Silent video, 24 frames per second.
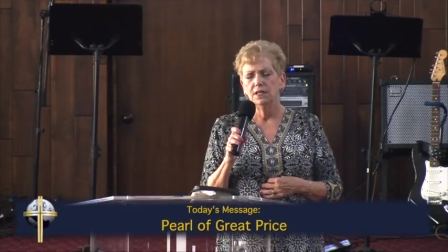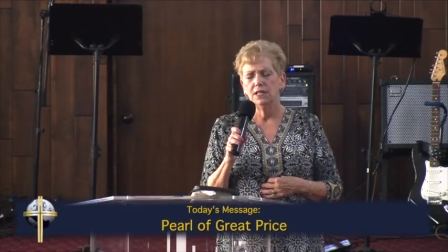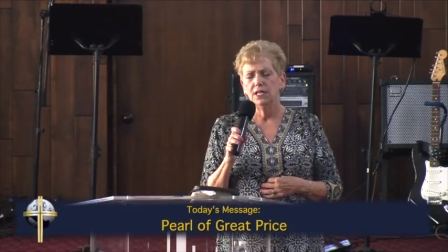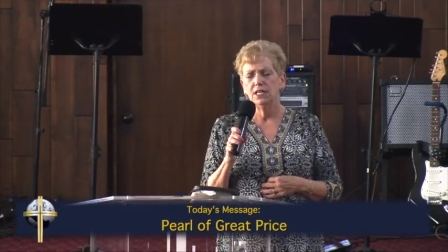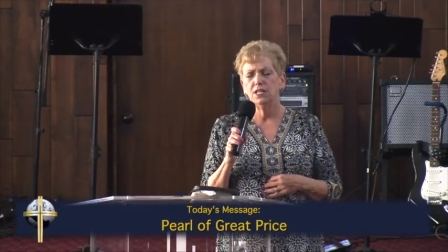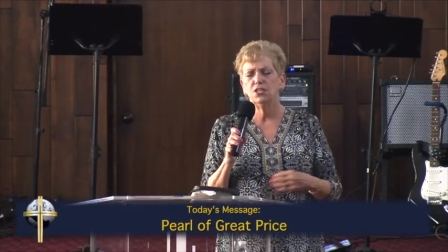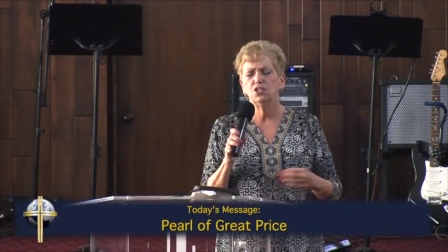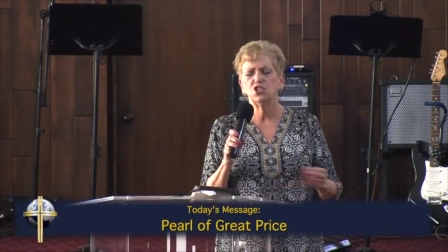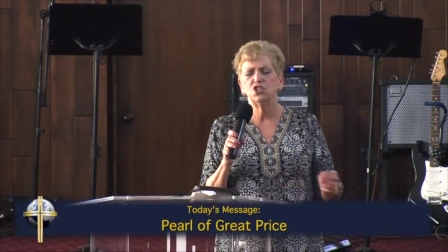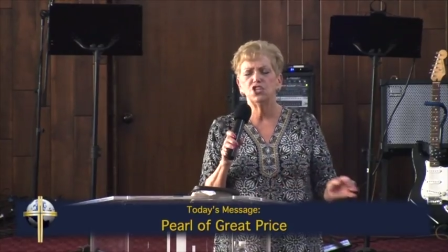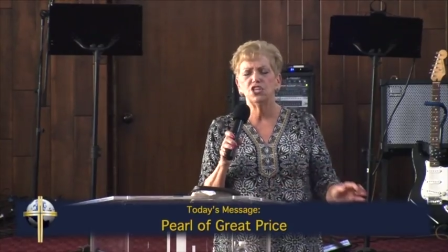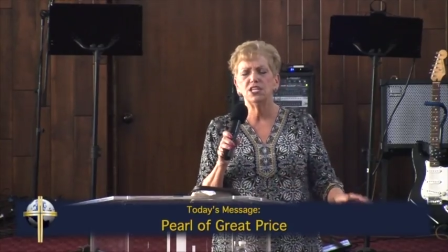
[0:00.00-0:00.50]

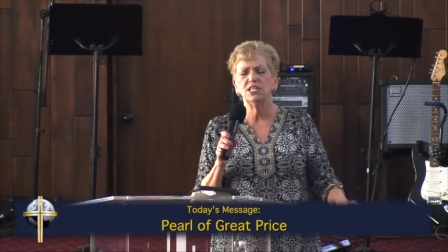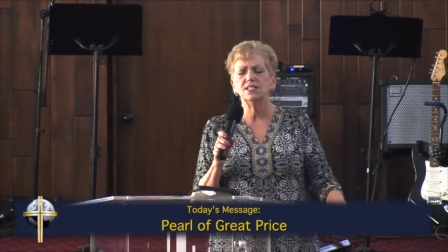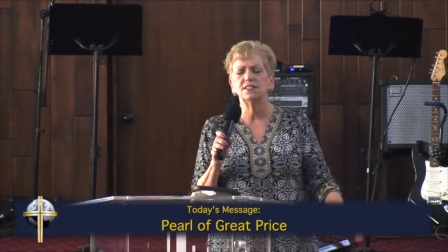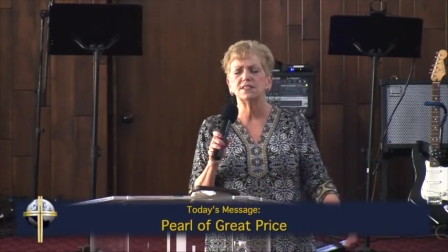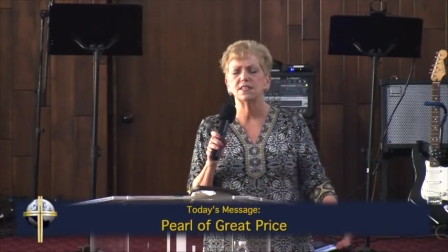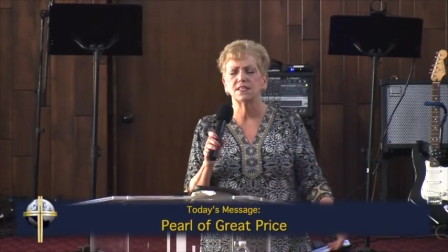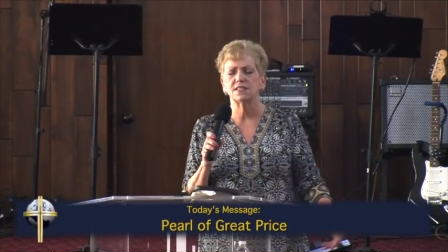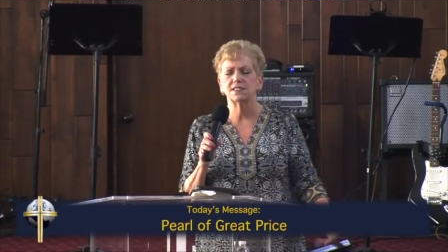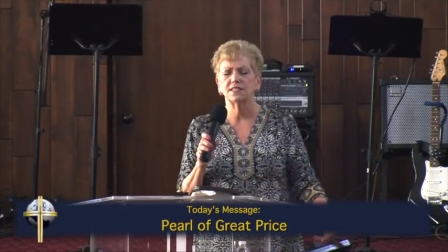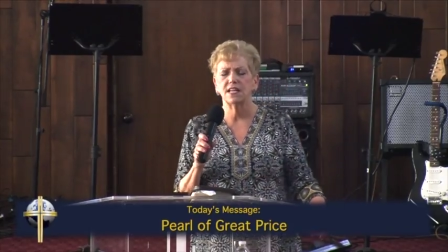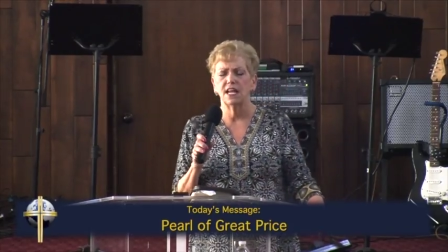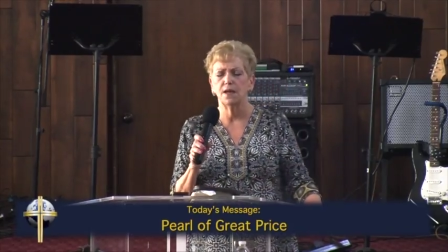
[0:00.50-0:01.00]
In
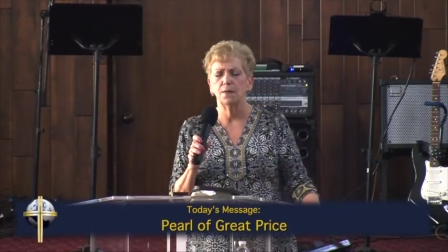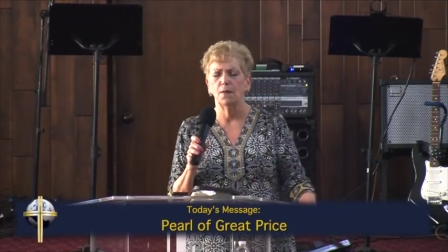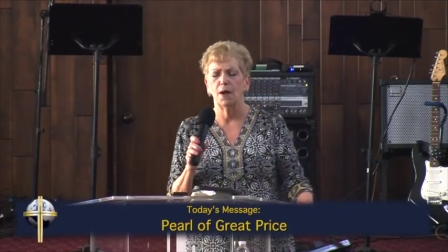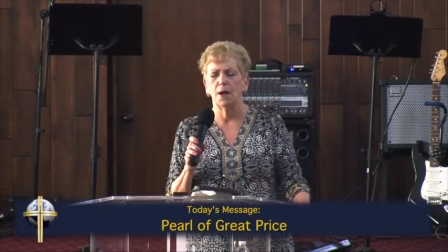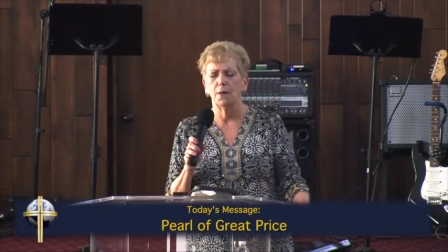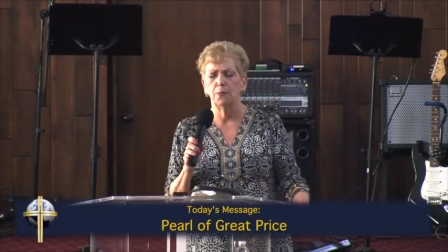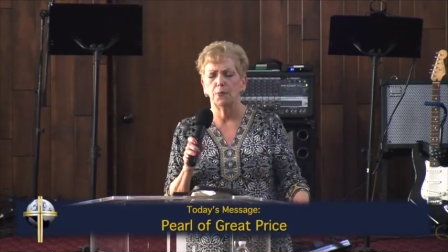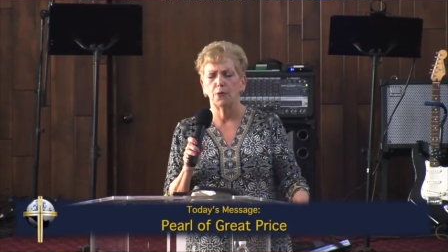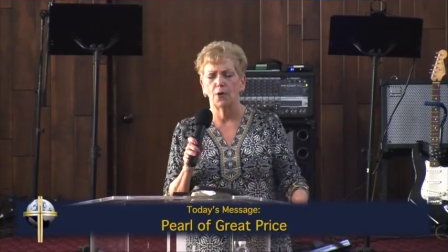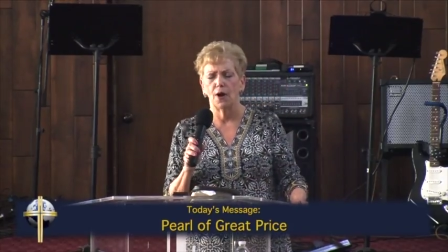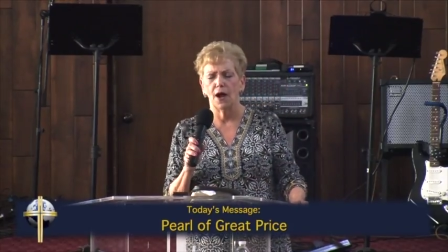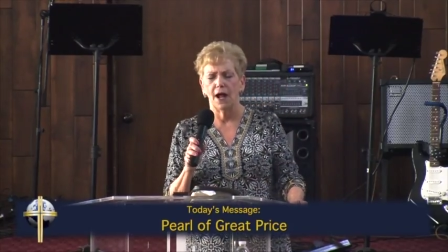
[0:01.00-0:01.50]
Jesus' name I
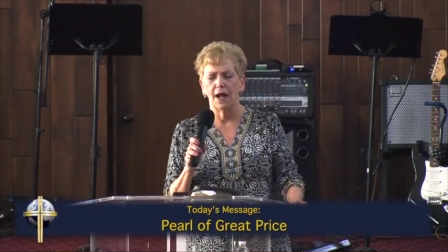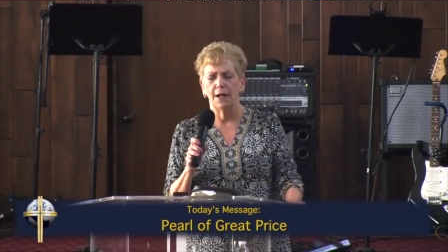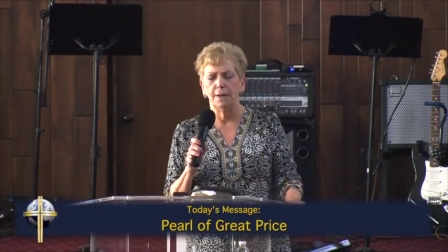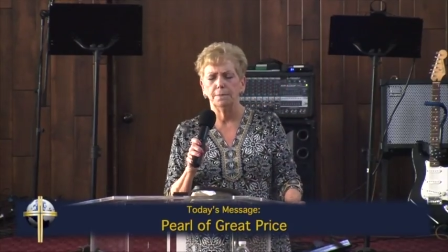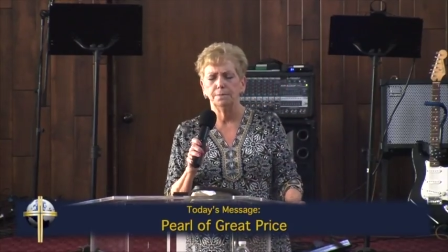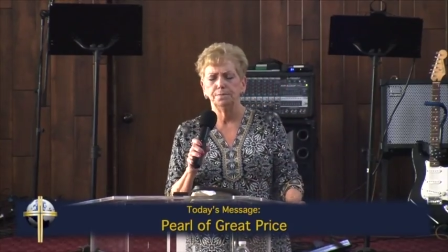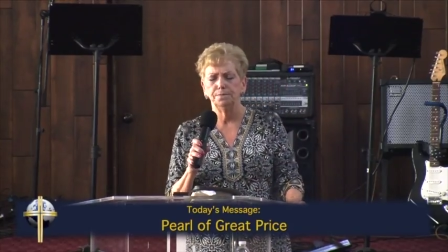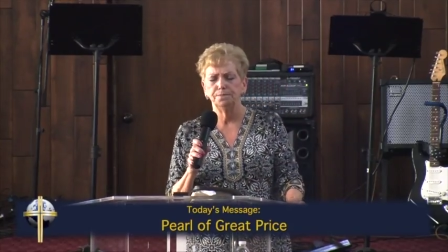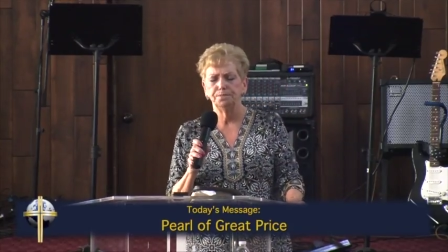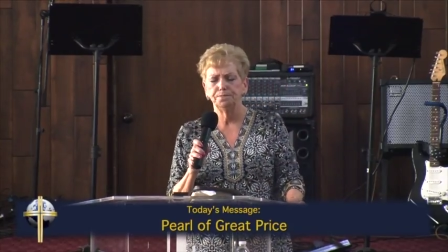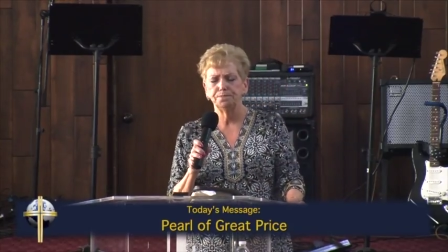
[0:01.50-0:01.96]
pray.